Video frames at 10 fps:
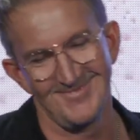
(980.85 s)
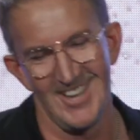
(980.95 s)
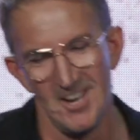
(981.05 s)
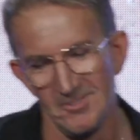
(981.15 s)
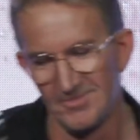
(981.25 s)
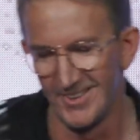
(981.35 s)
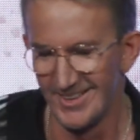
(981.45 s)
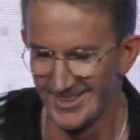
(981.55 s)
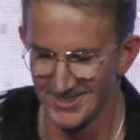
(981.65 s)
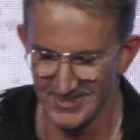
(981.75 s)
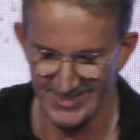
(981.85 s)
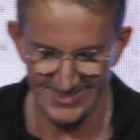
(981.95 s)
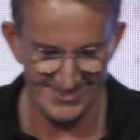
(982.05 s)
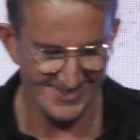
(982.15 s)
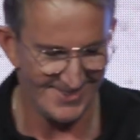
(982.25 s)
having fun, aren't we?
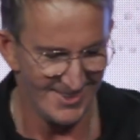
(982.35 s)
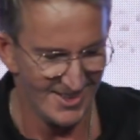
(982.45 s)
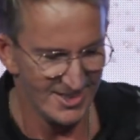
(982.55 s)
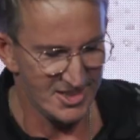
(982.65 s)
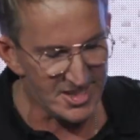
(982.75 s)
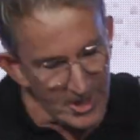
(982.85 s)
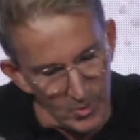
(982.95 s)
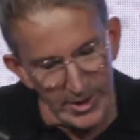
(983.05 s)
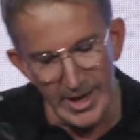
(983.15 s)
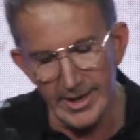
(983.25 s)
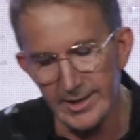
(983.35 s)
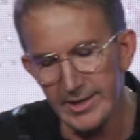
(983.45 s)
She went ahead